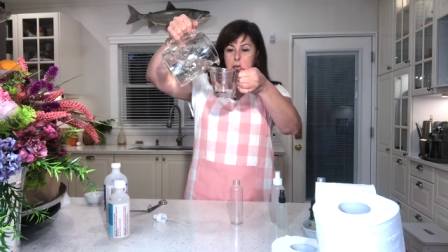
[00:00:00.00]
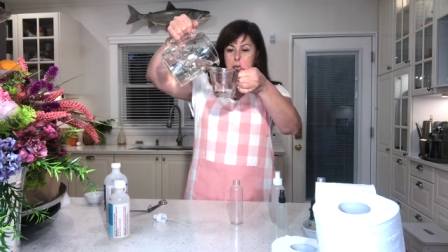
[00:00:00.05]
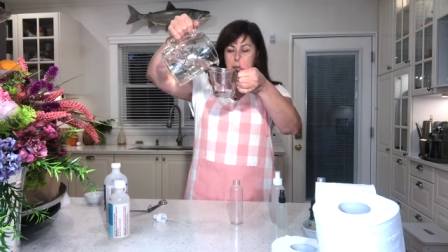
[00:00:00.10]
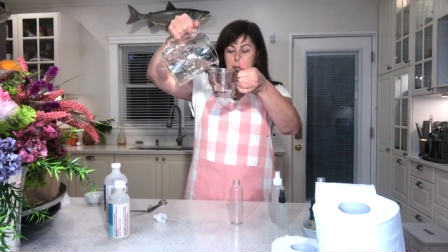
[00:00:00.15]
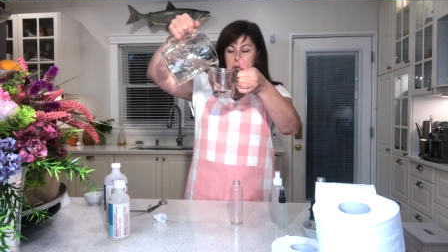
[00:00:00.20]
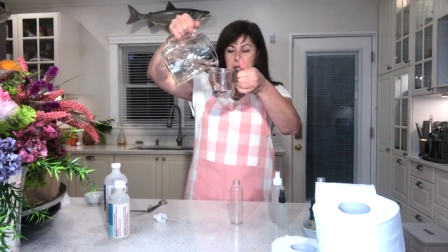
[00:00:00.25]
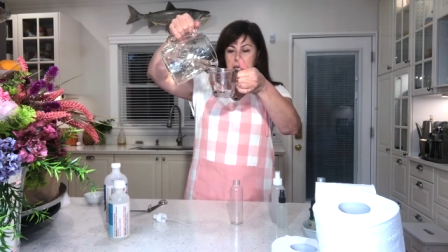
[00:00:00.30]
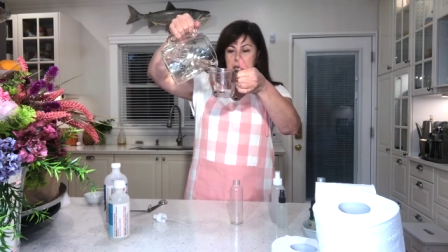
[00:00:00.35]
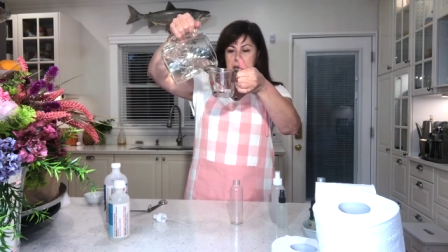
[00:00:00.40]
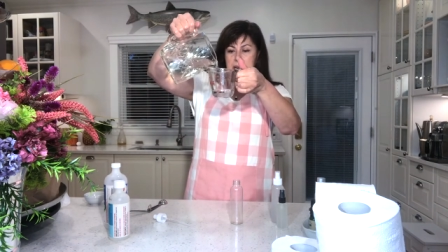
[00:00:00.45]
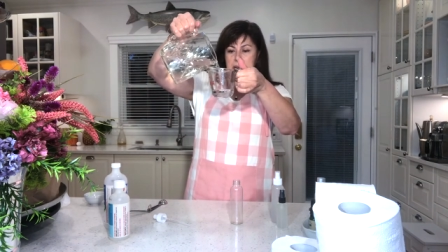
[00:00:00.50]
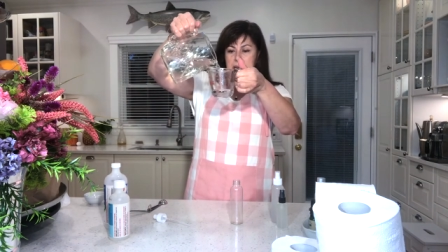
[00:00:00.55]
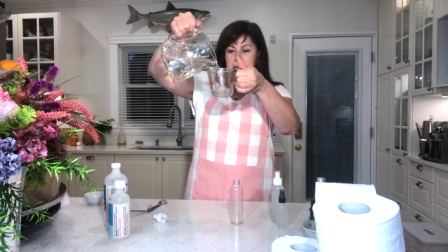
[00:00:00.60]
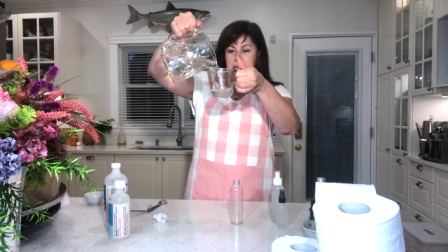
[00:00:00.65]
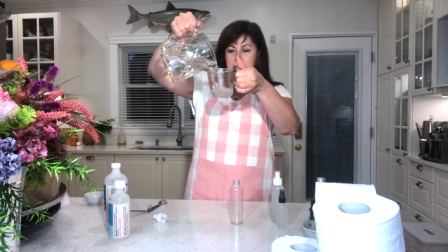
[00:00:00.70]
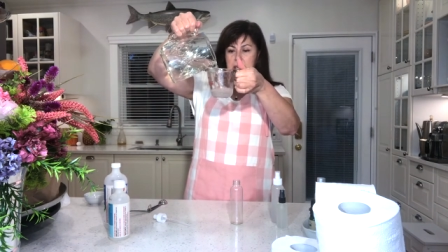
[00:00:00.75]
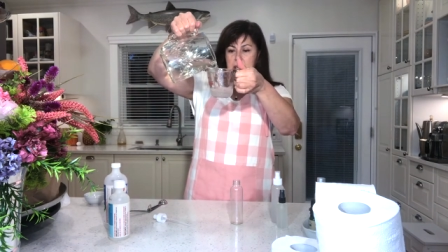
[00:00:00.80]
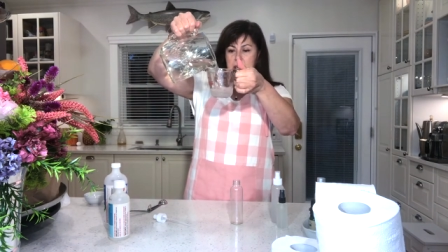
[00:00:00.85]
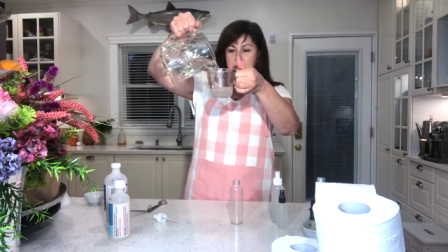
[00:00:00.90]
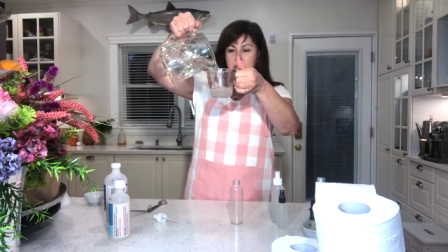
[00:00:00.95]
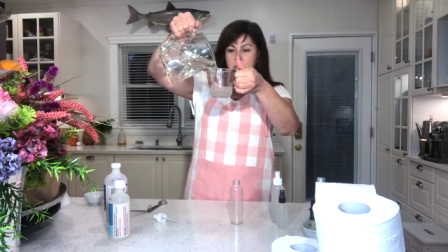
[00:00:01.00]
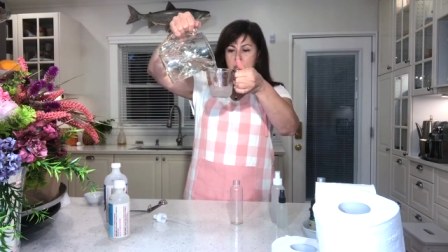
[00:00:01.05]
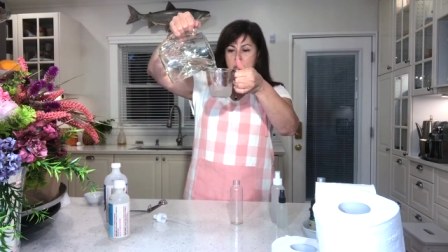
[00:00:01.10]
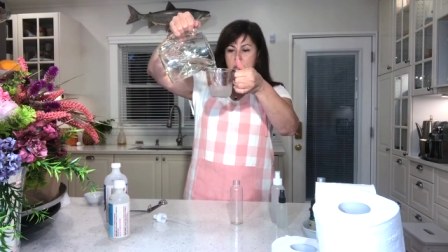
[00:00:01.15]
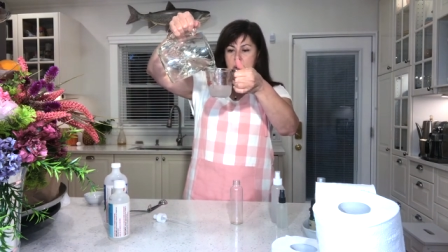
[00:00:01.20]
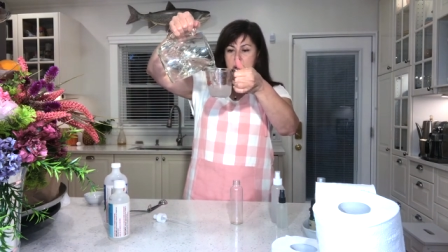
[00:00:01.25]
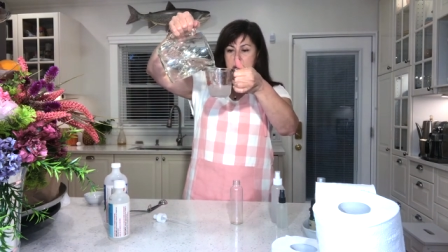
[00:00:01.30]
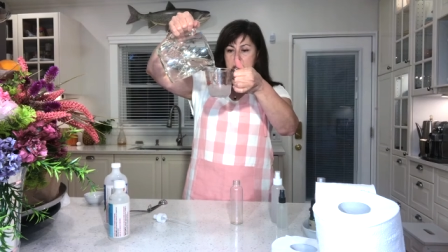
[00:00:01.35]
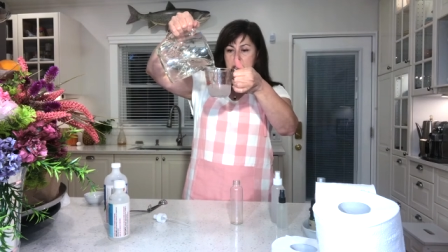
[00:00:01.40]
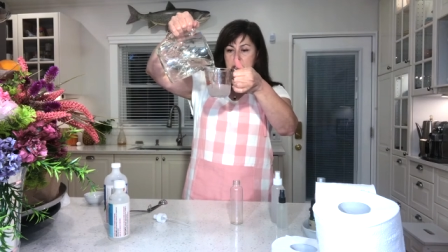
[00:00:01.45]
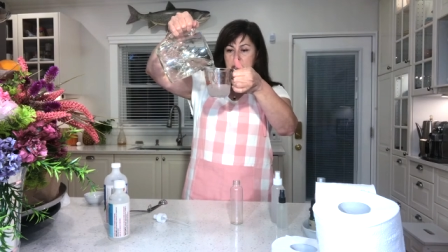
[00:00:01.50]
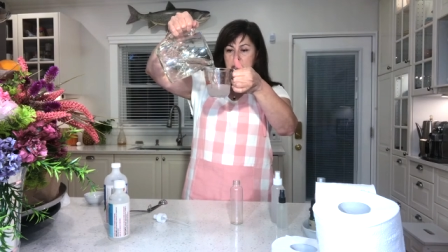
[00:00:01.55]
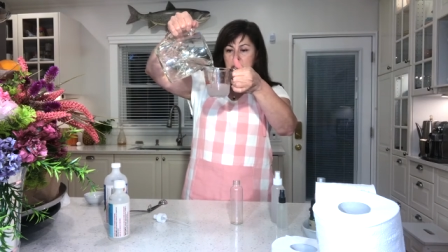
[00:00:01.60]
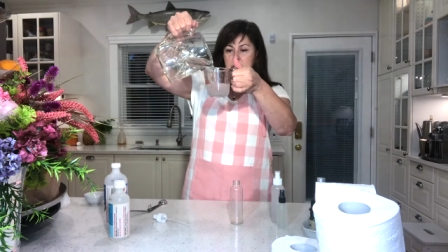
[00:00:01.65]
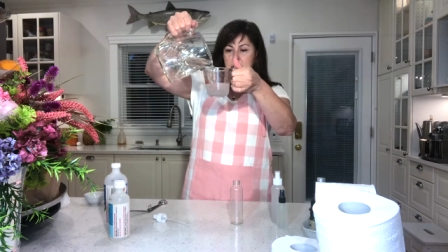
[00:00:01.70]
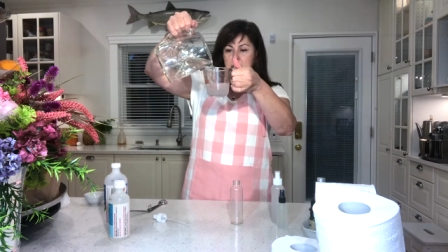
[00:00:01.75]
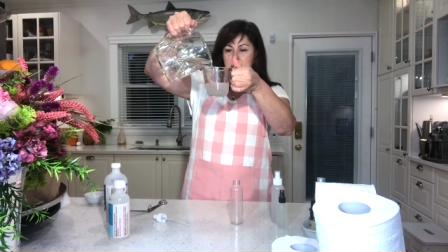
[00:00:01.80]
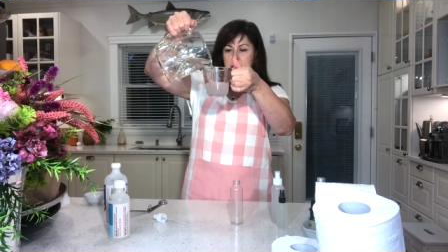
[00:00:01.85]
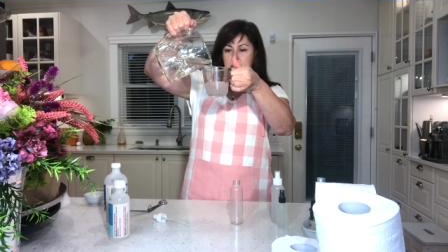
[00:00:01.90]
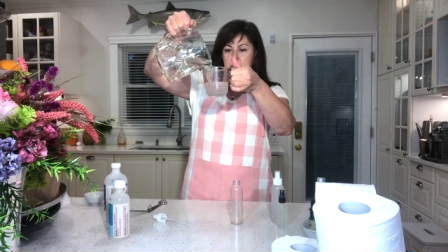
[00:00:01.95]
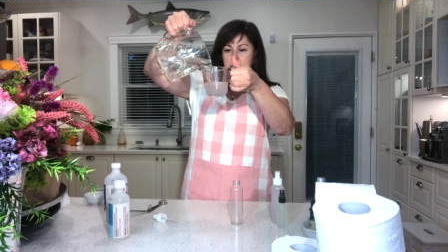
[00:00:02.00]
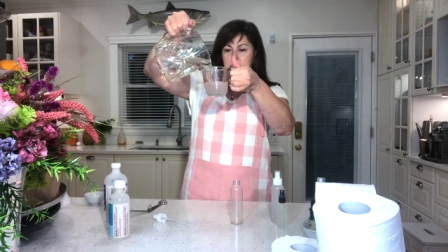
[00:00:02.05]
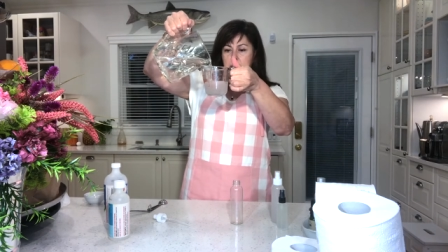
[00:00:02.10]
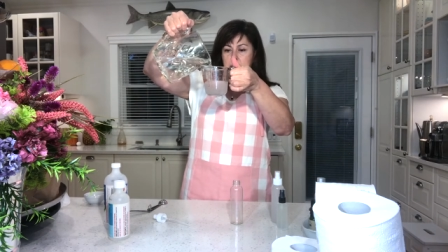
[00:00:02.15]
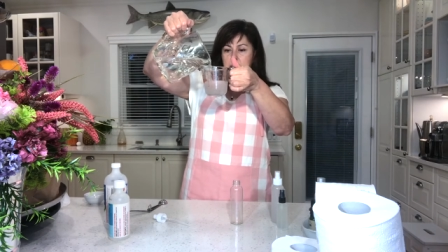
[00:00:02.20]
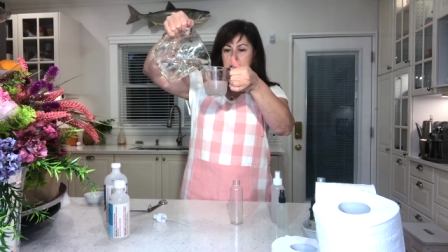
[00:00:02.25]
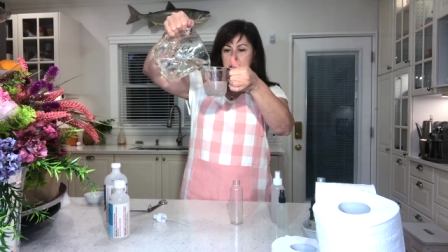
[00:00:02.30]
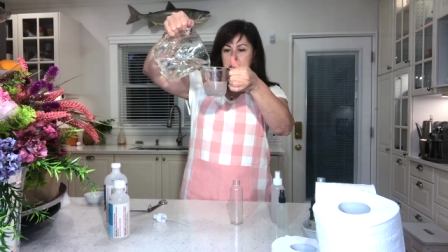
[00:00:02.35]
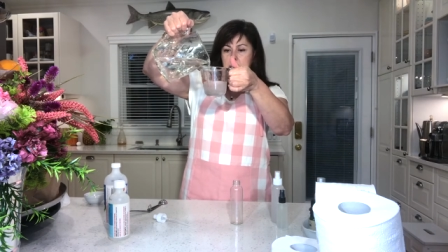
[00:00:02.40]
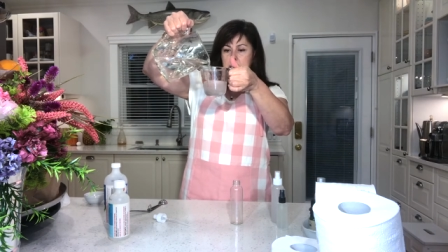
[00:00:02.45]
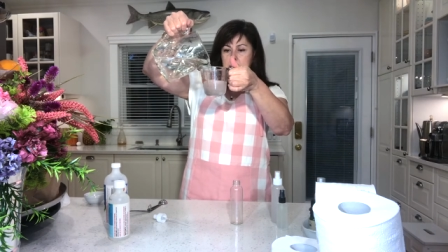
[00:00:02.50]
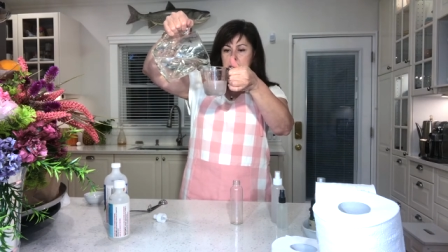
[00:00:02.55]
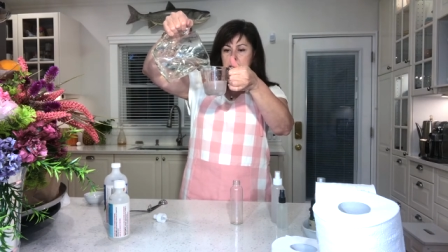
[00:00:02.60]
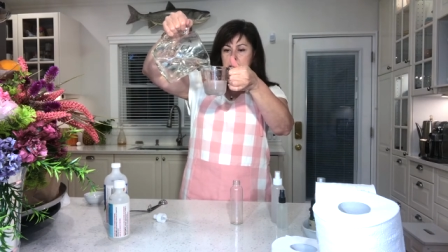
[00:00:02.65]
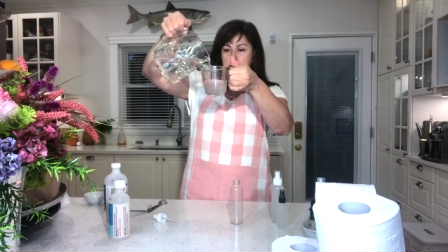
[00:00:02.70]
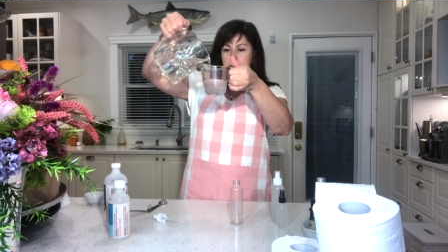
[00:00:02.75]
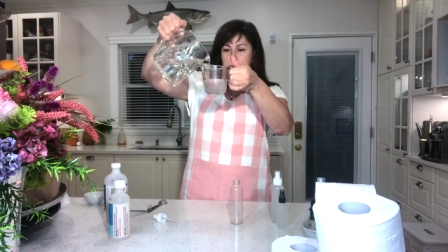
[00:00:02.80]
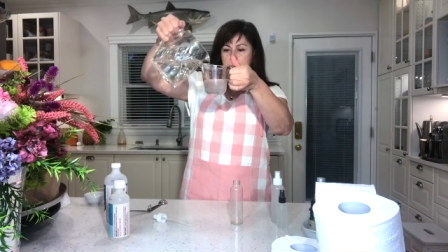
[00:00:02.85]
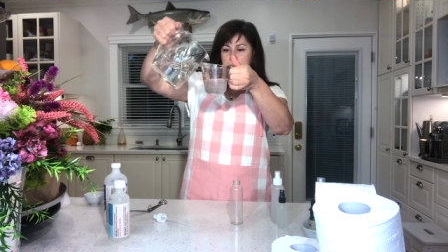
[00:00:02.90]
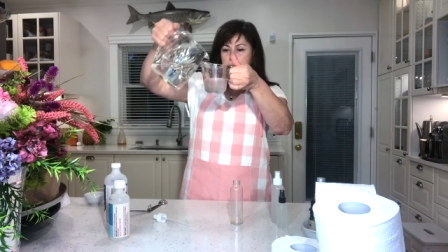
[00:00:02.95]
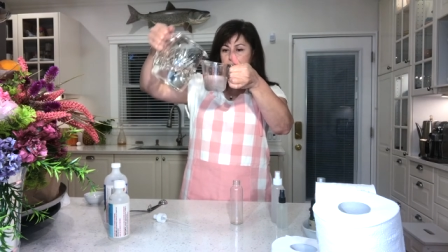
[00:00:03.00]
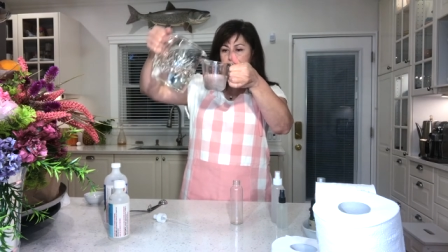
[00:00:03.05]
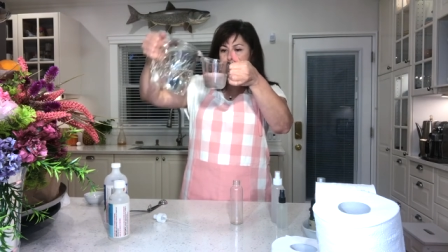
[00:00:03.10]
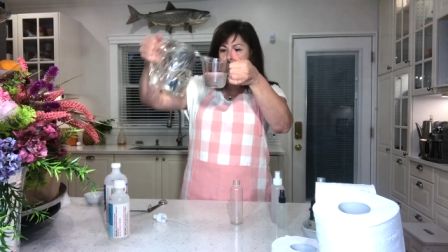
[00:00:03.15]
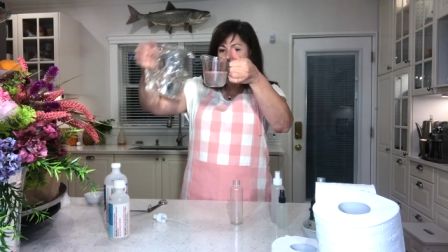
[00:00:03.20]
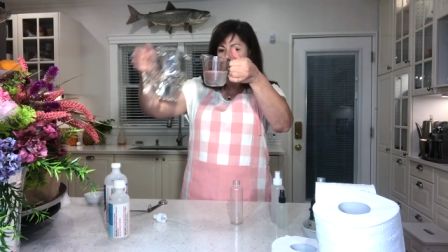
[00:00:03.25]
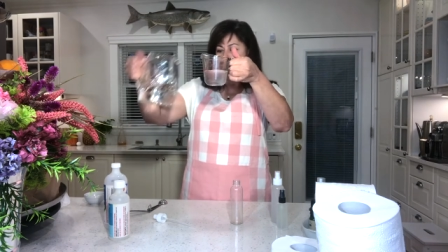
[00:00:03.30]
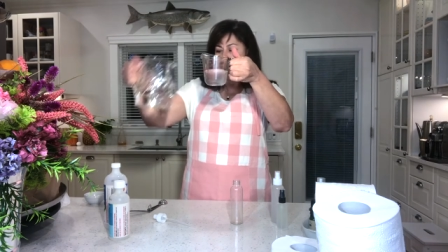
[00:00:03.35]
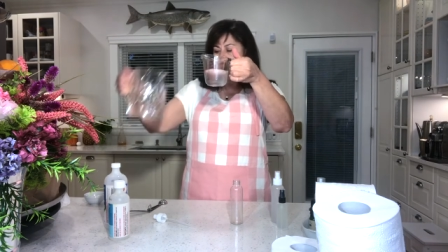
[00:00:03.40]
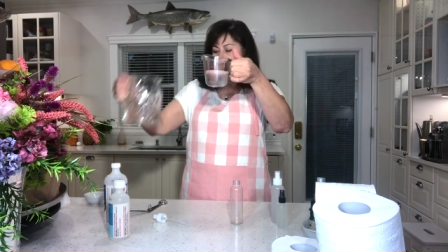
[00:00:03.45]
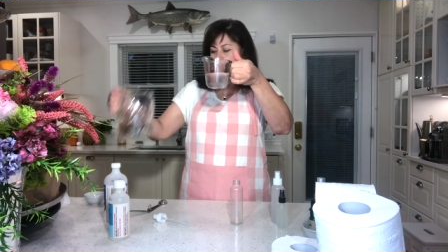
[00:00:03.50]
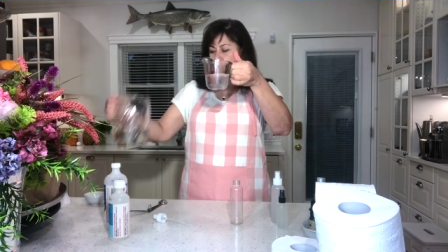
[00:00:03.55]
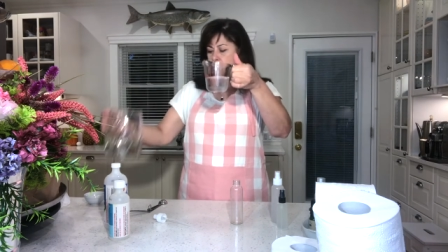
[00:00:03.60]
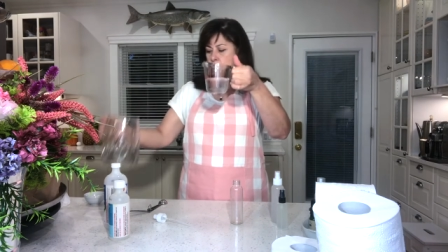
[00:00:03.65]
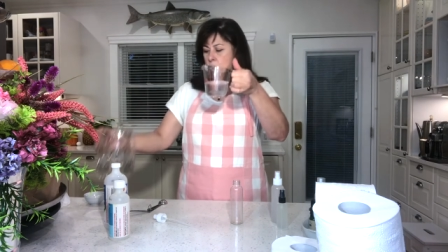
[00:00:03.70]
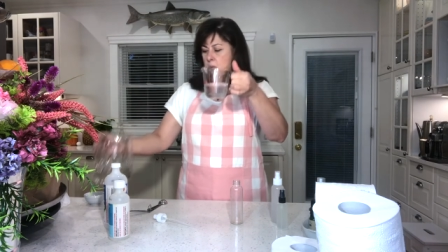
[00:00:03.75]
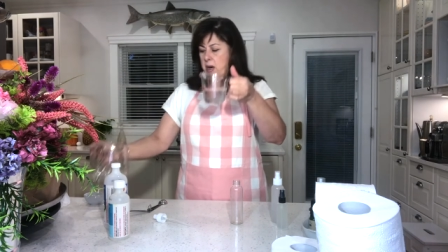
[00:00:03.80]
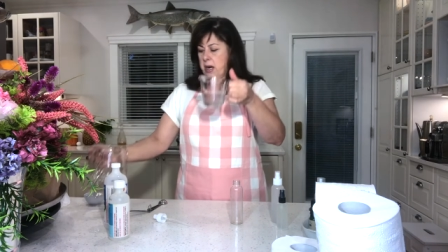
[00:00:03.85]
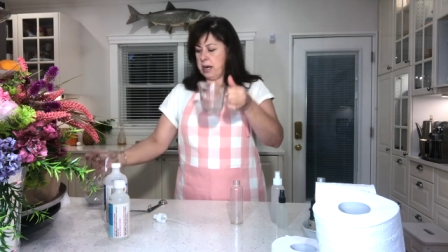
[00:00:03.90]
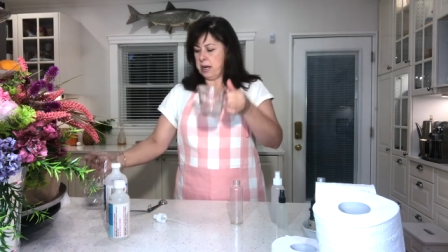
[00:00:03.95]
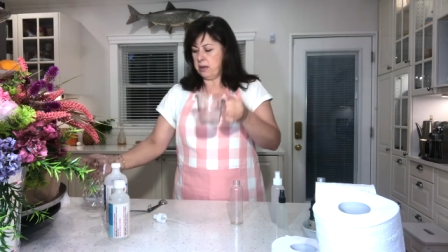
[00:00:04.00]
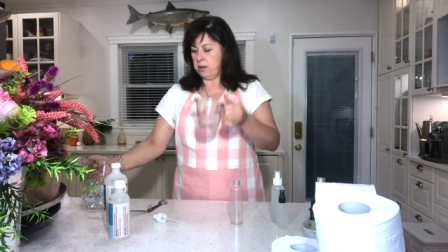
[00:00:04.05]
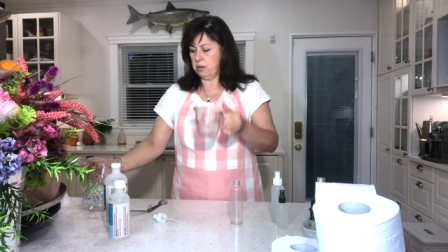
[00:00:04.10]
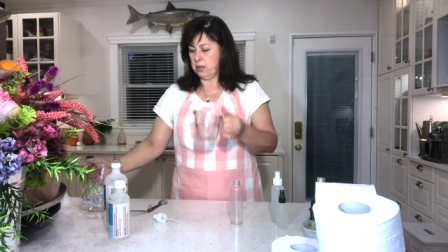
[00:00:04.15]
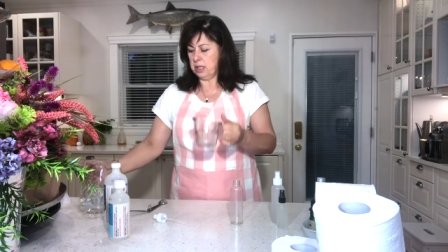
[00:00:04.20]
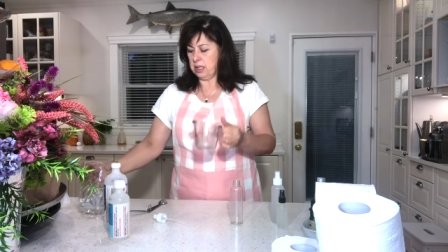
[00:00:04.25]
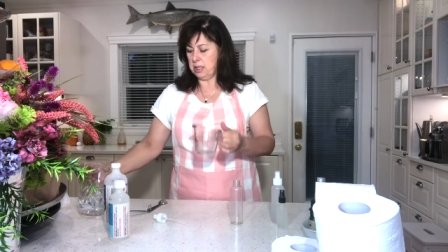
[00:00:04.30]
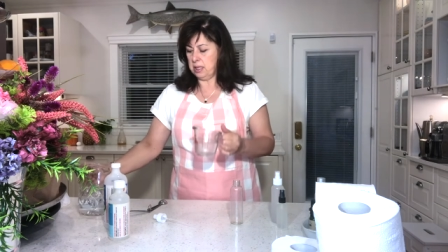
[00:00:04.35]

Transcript: I'm gonna add enough water, just a little bit shy of four ounces.